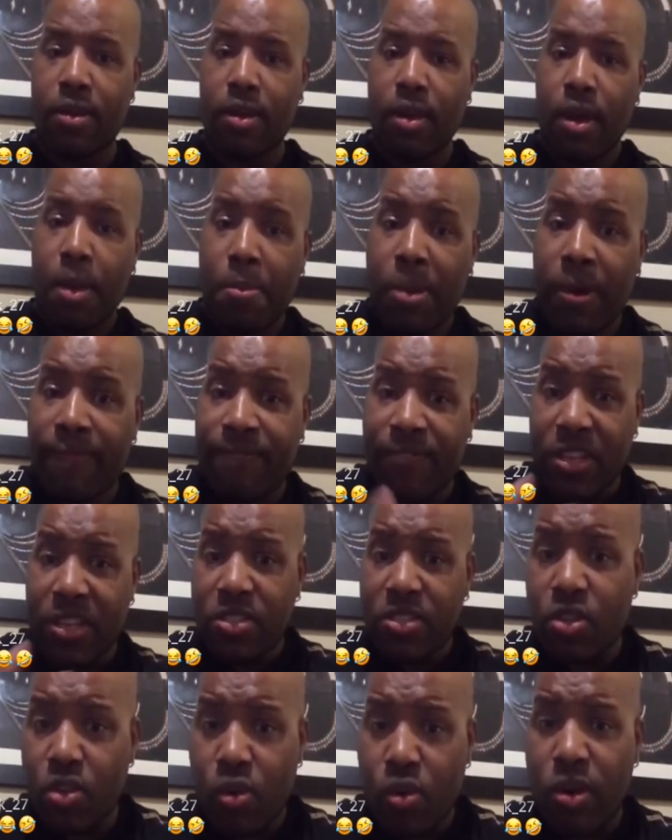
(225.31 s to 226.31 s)
But
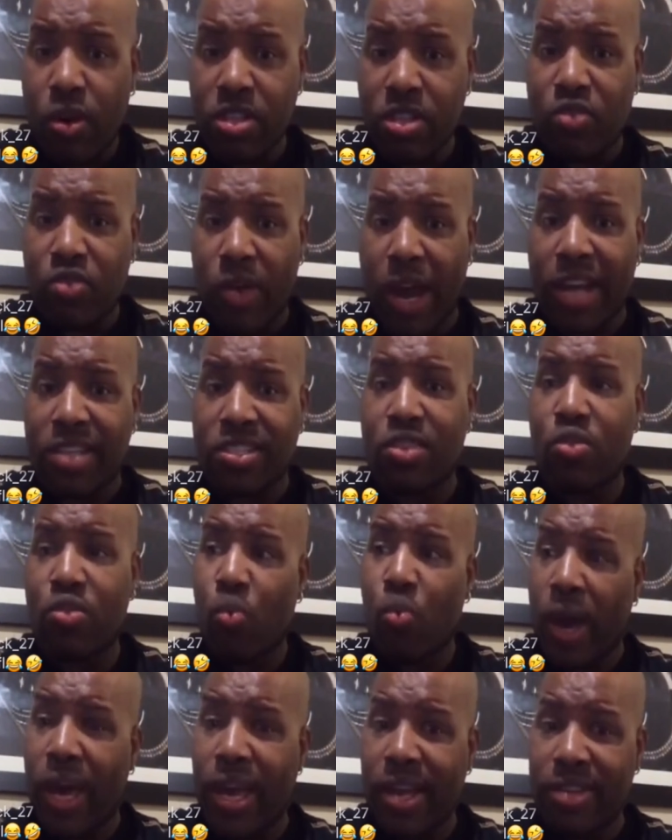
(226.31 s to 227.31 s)
physical attraction
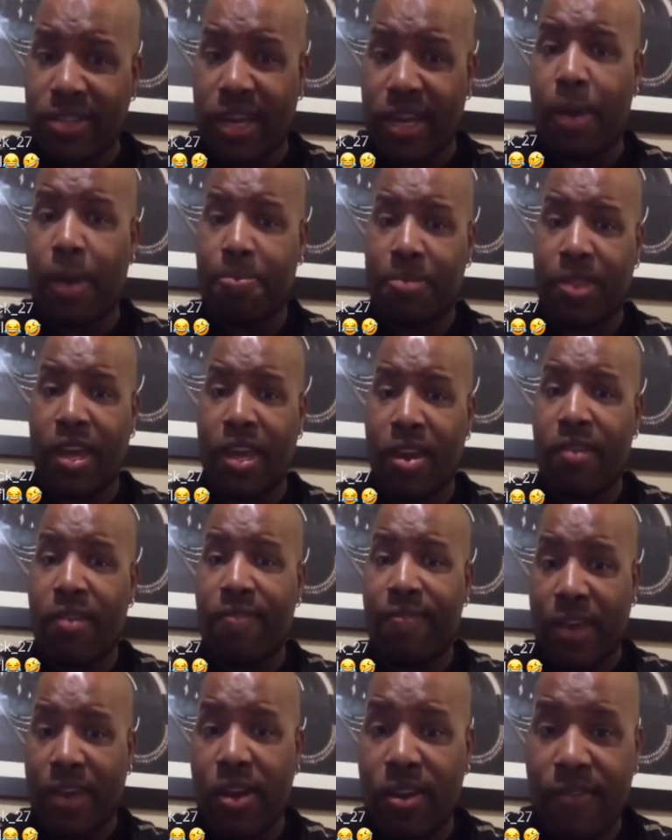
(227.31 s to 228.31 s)
weighs up there
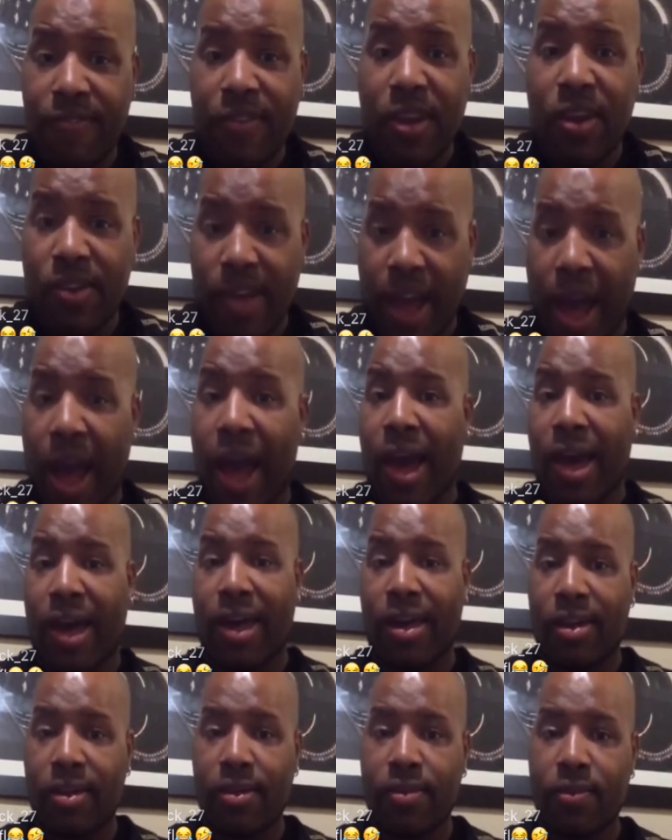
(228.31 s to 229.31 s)
very, very high.
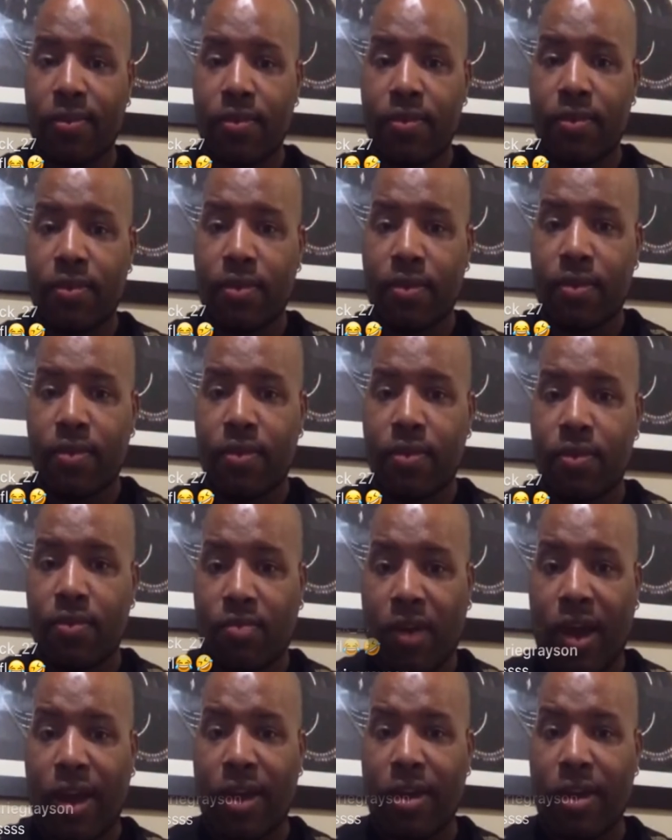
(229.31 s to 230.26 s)
Right?